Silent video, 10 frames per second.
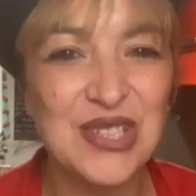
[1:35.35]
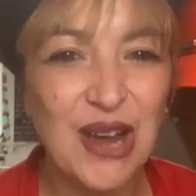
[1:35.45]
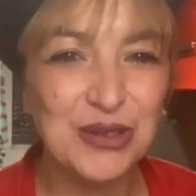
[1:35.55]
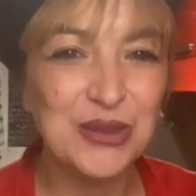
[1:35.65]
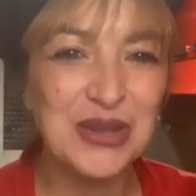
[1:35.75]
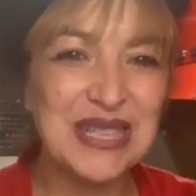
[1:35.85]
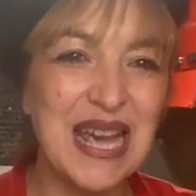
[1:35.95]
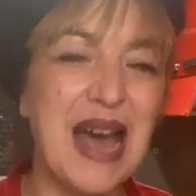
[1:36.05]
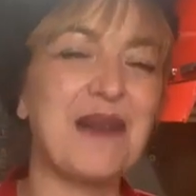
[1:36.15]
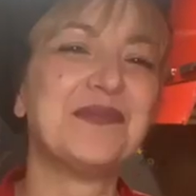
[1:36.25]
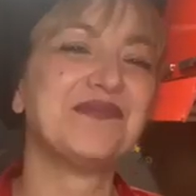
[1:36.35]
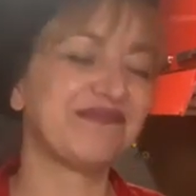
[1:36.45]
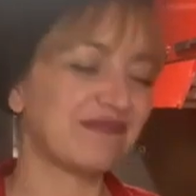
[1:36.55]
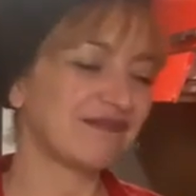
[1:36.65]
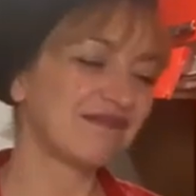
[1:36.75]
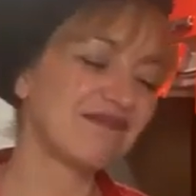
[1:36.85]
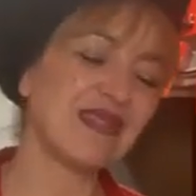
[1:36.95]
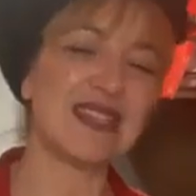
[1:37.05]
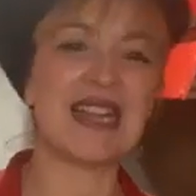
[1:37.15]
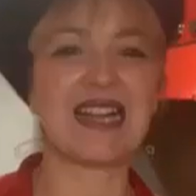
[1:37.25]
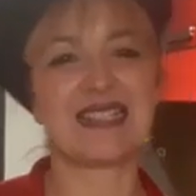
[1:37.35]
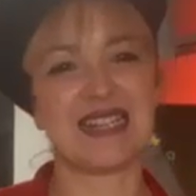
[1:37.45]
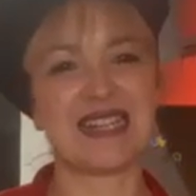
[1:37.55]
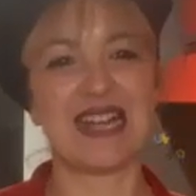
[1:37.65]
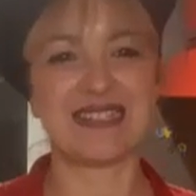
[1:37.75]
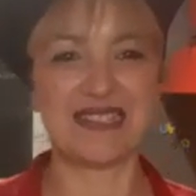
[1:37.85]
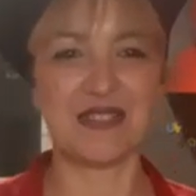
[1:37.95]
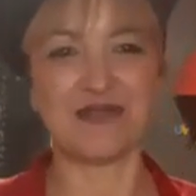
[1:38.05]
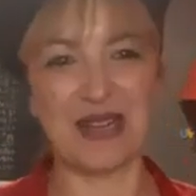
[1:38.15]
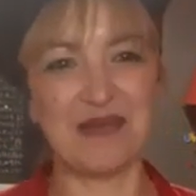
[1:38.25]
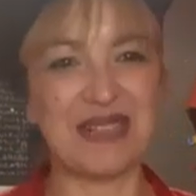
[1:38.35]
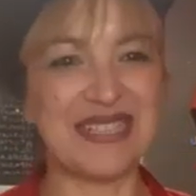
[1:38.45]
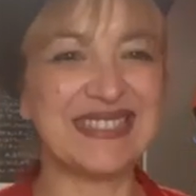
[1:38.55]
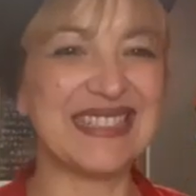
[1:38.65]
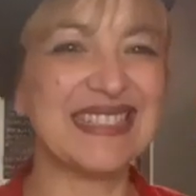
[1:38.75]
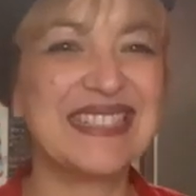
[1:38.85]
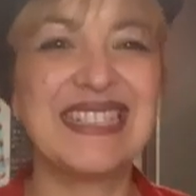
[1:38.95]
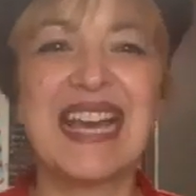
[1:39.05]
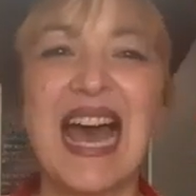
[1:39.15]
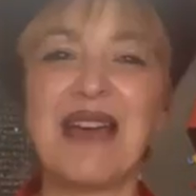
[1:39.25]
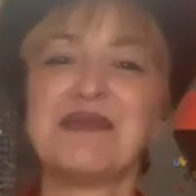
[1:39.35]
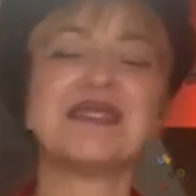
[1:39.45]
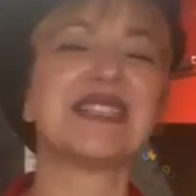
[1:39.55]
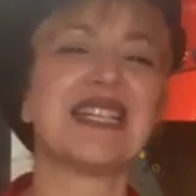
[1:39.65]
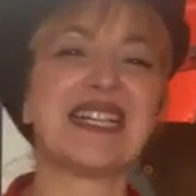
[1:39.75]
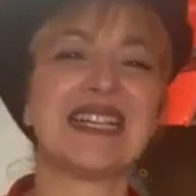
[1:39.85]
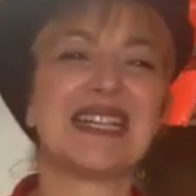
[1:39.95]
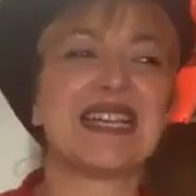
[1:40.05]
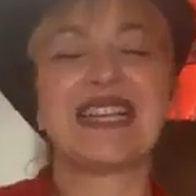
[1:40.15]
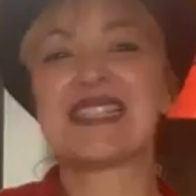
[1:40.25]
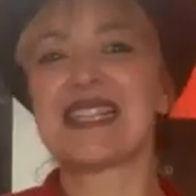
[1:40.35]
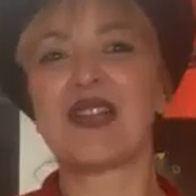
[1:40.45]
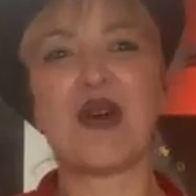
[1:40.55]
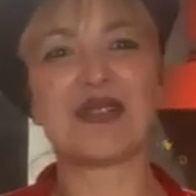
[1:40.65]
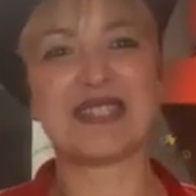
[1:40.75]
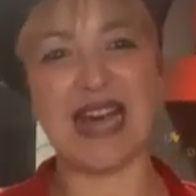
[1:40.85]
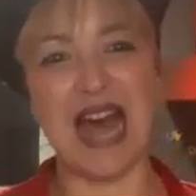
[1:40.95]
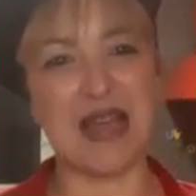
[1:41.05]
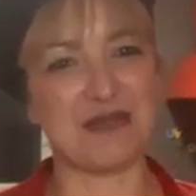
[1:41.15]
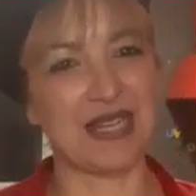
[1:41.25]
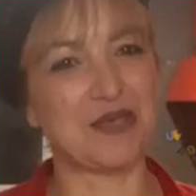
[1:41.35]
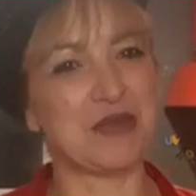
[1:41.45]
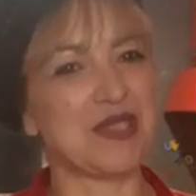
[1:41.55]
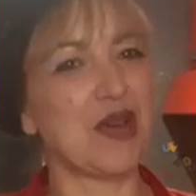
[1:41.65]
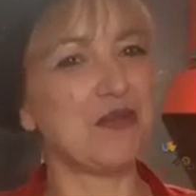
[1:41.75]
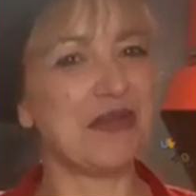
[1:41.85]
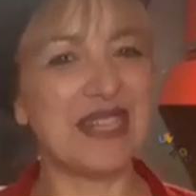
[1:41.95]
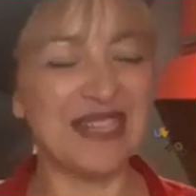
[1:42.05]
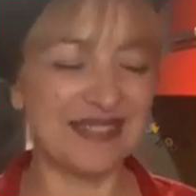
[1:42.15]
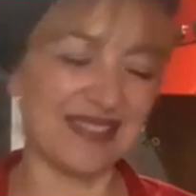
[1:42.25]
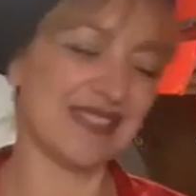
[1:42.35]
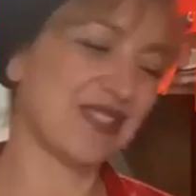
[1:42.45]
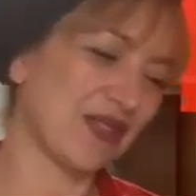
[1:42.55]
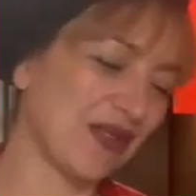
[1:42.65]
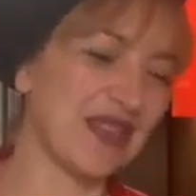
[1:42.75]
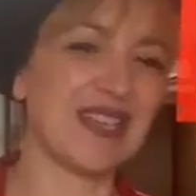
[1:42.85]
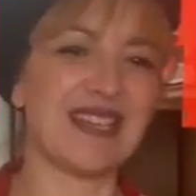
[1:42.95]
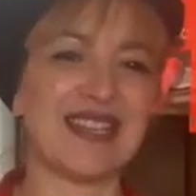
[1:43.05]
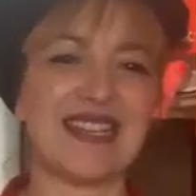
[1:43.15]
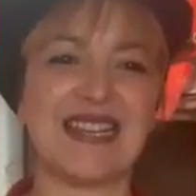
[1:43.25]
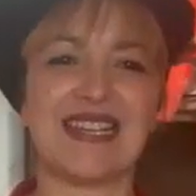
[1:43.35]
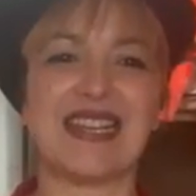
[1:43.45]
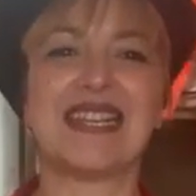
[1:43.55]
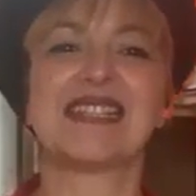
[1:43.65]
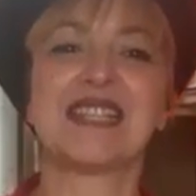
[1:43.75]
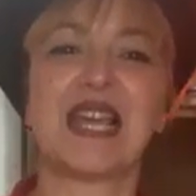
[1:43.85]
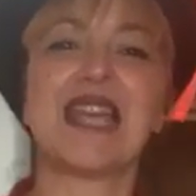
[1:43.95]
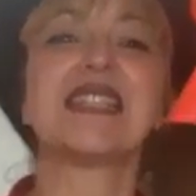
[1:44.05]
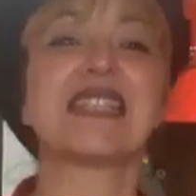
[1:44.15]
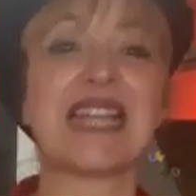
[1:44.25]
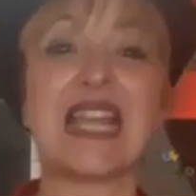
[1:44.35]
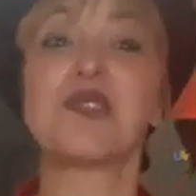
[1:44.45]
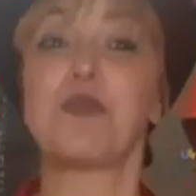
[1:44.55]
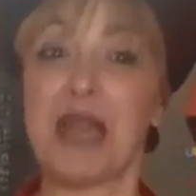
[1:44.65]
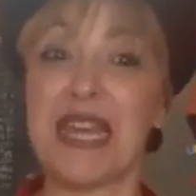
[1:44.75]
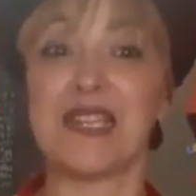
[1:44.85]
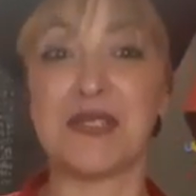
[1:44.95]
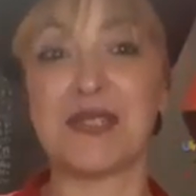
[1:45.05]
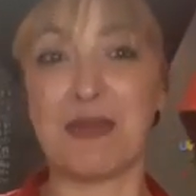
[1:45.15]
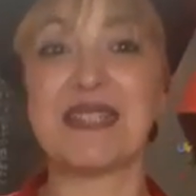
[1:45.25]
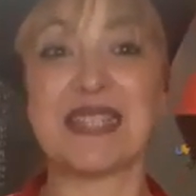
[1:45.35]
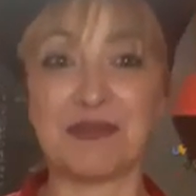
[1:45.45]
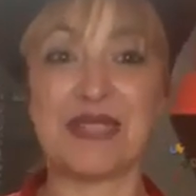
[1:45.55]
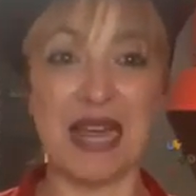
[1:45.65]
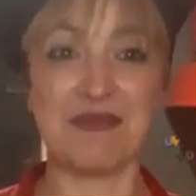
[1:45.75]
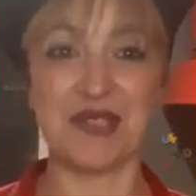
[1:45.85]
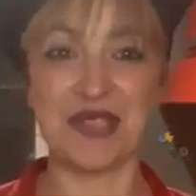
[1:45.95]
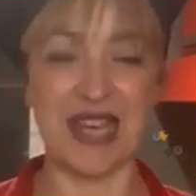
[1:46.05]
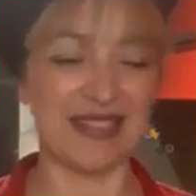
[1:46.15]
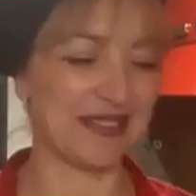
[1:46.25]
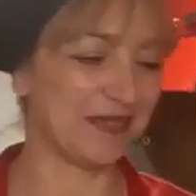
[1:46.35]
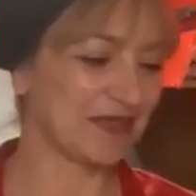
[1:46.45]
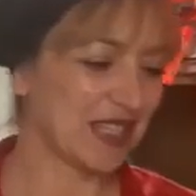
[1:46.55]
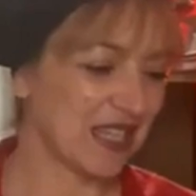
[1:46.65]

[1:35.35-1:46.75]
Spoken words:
Ciao Tullia! Grazie ragazzi, veramente. It's a long time that we don't meet, and so it's a nice way to spend some time together.